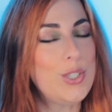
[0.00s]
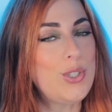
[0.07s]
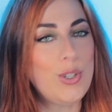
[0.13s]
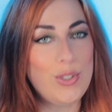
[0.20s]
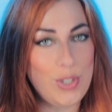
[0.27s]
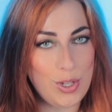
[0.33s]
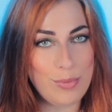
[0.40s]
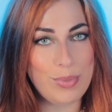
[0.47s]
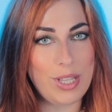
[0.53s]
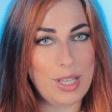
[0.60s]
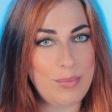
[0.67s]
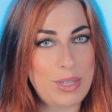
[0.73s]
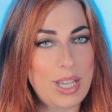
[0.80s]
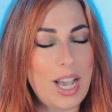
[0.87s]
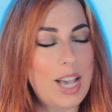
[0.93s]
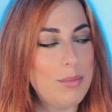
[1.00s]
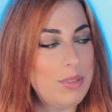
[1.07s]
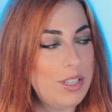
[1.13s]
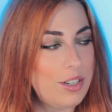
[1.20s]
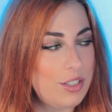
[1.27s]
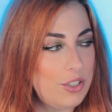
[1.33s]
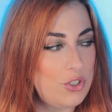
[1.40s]
So don't blame me. I'm
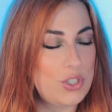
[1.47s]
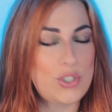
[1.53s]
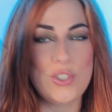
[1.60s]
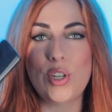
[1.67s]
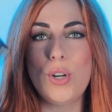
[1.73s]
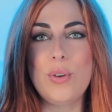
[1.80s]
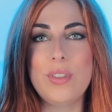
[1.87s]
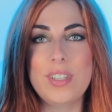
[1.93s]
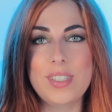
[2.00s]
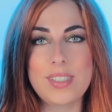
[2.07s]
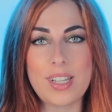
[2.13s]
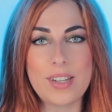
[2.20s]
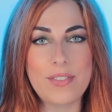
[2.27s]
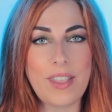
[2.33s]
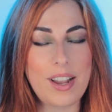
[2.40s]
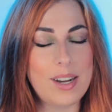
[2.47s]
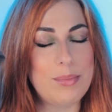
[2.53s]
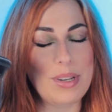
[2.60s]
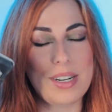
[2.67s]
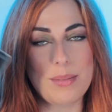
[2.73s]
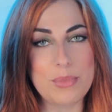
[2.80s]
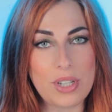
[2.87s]
literally just throwing the stuff there,
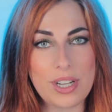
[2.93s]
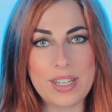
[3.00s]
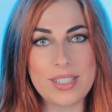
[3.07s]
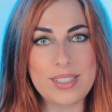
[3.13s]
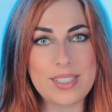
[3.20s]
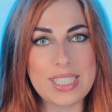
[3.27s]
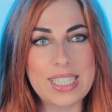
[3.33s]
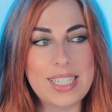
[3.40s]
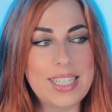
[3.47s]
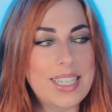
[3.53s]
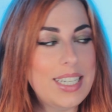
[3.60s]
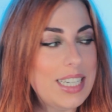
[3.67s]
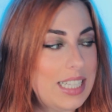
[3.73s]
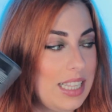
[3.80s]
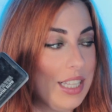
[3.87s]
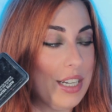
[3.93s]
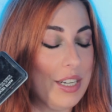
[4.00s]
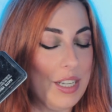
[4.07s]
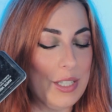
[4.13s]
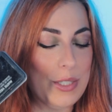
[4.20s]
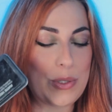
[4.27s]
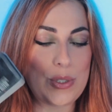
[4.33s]
but I'm not cleaning it.